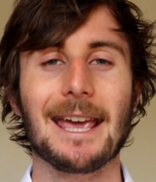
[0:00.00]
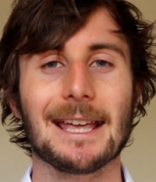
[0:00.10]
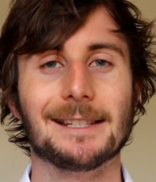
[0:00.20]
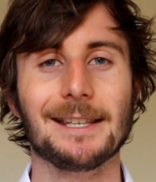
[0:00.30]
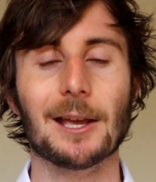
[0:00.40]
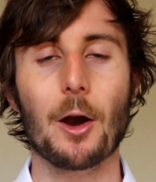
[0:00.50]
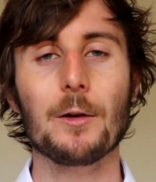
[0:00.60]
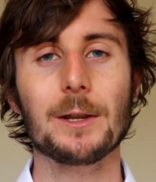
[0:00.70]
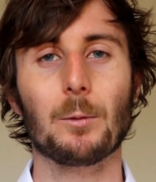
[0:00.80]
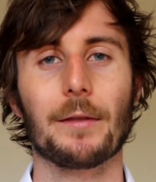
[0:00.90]
it's the
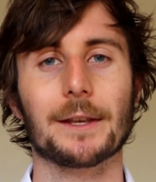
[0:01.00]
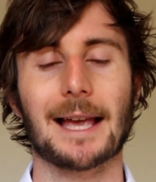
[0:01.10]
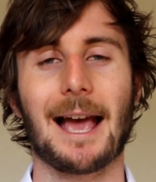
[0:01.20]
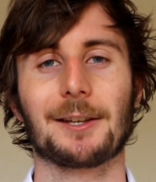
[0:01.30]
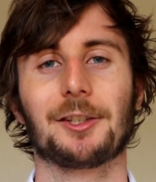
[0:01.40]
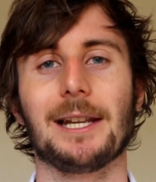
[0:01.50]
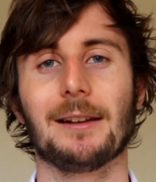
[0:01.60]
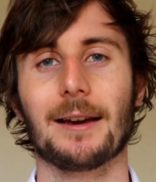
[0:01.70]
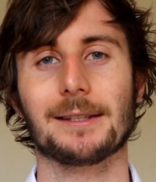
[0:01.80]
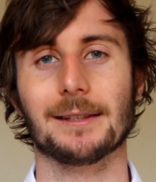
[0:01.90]
only one that's actually
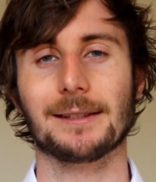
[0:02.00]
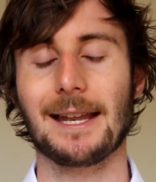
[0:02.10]
licensed.